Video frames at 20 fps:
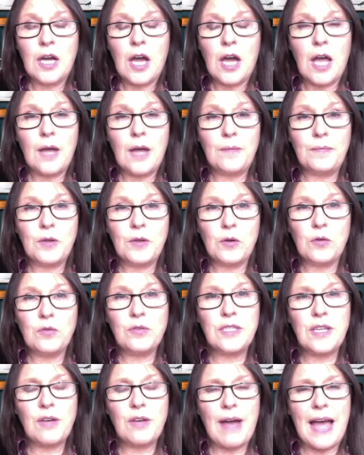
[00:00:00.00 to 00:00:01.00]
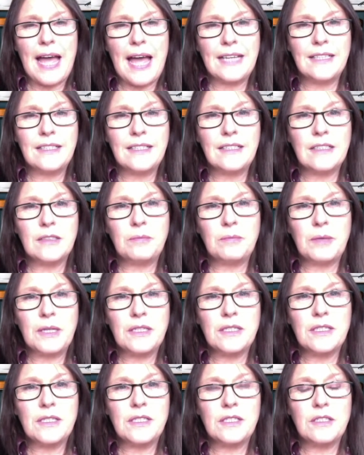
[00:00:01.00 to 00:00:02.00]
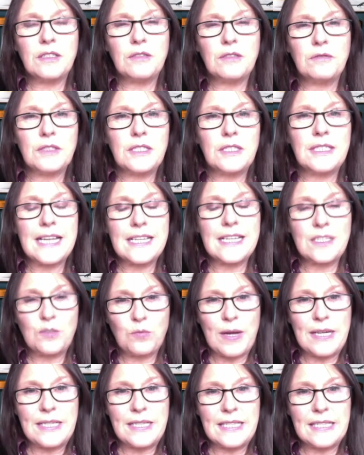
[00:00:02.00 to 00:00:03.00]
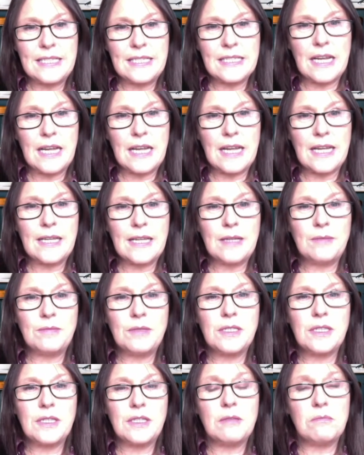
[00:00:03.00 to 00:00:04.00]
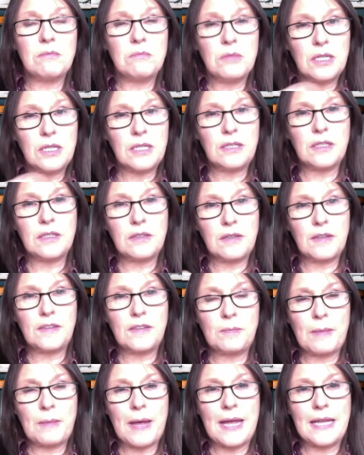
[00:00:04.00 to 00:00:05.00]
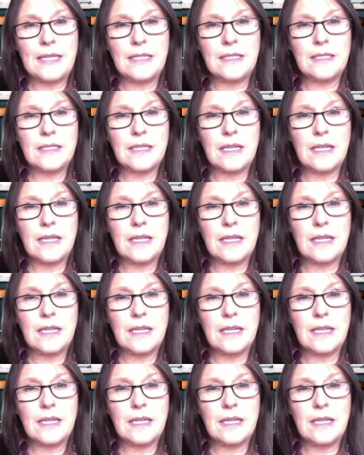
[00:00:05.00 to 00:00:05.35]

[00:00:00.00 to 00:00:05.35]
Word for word: and also anger because of the test waiting times and the money that they spent,